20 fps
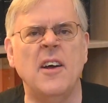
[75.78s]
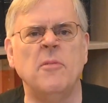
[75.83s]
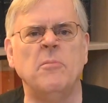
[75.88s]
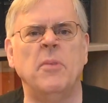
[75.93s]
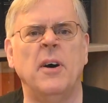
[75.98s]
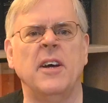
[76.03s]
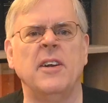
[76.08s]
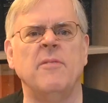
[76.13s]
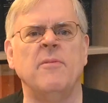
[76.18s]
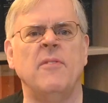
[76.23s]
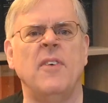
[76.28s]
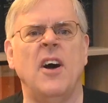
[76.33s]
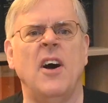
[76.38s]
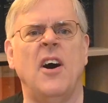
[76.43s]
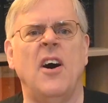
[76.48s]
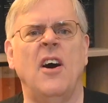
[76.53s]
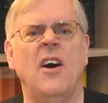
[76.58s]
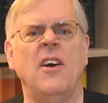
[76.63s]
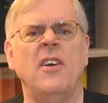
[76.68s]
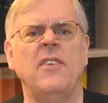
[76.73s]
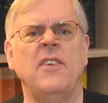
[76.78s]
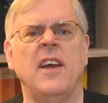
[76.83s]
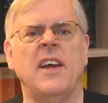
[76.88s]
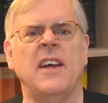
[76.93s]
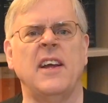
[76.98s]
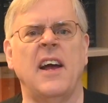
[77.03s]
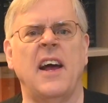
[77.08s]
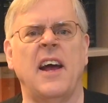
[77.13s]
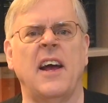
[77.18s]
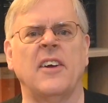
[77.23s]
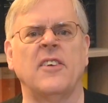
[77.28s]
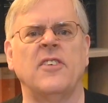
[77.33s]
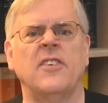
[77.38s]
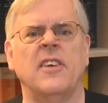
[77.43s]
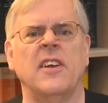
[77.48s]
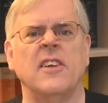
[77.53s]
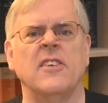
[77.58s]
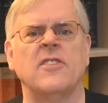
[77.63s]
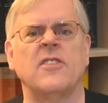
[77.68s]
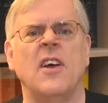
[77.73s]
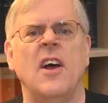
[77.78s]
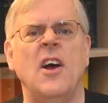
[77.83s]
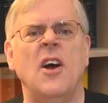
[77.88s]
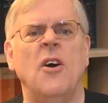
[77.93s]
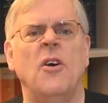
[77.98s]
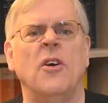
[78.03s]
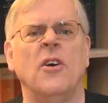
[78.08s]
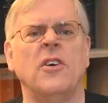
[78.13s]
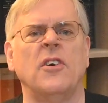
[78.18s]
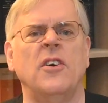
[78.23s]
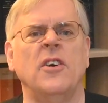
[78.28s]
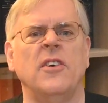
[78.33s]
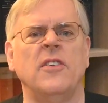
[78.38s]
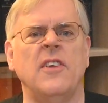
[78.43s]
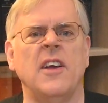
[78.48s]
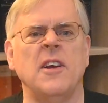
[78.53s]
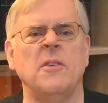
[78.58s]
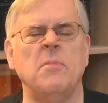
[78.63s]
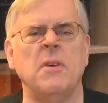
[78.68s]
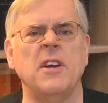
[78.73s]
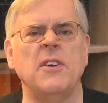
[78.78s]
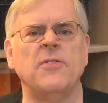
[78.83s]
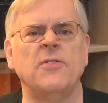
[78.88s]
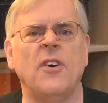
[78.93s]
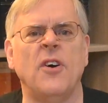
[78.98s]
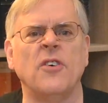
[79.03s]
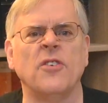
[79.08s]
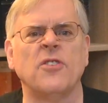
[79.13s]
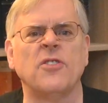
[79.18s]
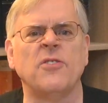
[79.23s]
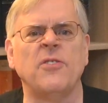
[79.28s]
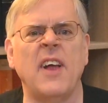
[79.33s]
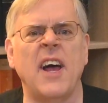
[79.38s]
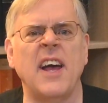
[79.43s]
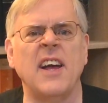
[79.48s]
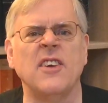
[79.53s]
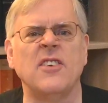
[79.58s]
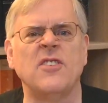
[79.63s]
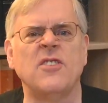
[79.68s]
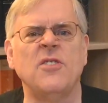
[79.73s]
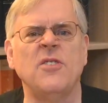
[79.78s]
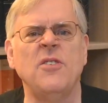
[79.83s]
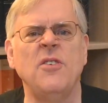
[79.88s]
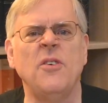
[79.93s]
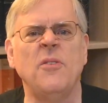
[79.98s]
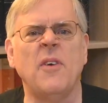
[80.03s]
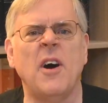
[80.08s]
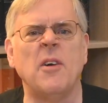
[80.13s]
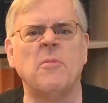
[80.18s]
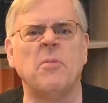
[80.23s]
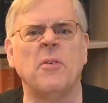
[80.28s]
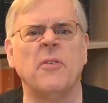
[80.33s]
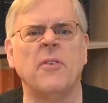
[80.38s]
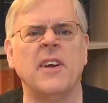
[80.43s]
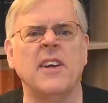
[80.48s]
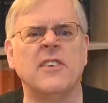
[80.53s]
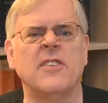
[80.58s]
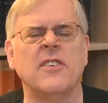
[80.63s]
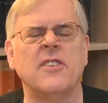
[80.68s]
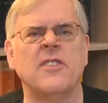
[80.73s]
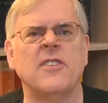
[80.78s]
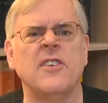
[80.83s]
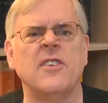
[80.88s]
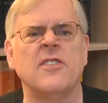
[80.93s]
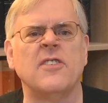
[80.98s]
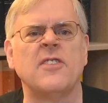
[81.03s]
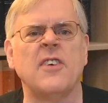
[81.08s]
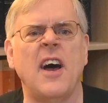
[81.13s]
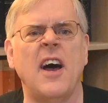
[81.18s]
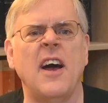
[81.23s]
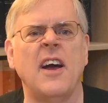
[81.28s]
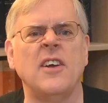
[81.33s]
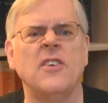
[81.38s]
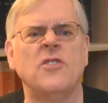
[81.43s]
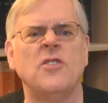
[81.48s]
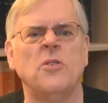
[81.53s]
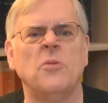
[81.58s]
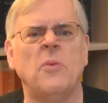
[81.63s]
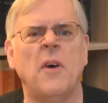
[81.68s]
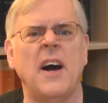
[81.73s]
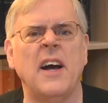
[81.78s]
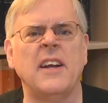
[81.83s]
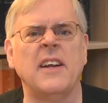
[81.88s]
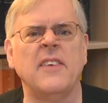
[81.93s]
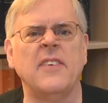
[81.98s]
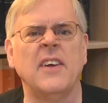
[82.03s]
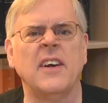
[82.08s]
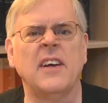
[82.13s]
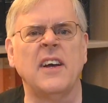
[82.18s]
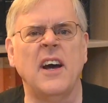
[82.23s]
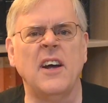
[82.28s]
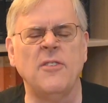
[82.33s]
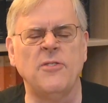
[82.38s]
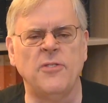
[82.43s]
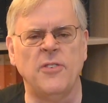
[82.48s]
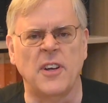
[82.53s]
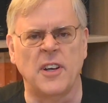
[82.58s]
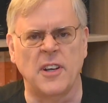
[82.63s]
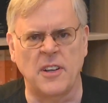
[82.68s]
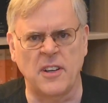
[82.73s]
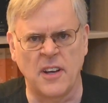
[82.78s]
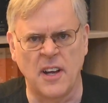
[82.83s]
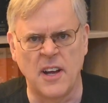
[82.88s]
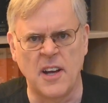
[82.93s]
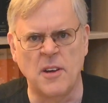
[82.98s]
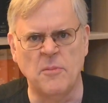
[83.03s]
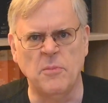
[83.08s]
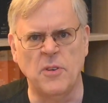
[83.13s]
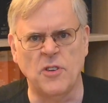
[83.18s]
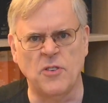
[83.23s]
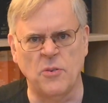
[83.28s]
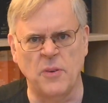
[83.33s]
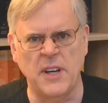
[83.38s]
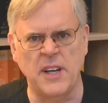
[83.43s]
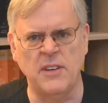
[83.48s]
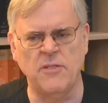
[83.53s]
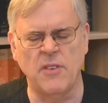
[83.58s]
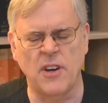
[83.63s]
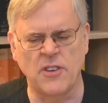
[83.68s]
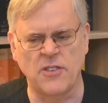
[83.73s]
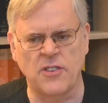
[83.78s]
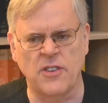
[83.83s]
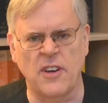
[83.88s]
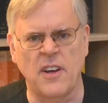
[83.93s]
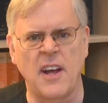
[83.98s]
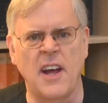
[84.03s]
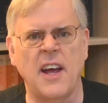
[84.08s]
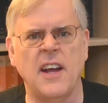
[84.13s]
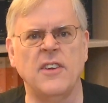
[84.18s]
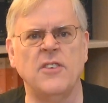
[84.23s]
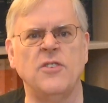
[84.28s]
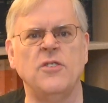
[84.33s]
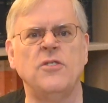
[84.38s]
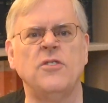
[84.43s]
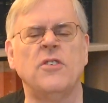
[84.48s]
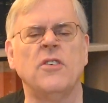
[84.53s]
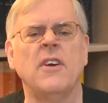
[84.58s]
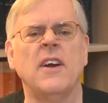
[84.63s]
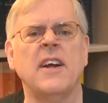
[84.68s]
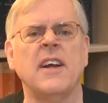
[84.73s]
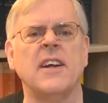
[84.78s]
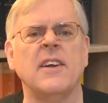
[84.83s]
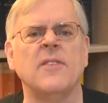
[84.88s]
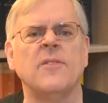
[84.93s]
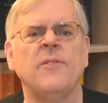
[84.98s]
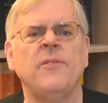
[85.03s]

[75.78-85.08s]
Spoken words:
But are they accidents, or could they be false flag pseudo operations designed to widen the conflict between Russia and Ukraine?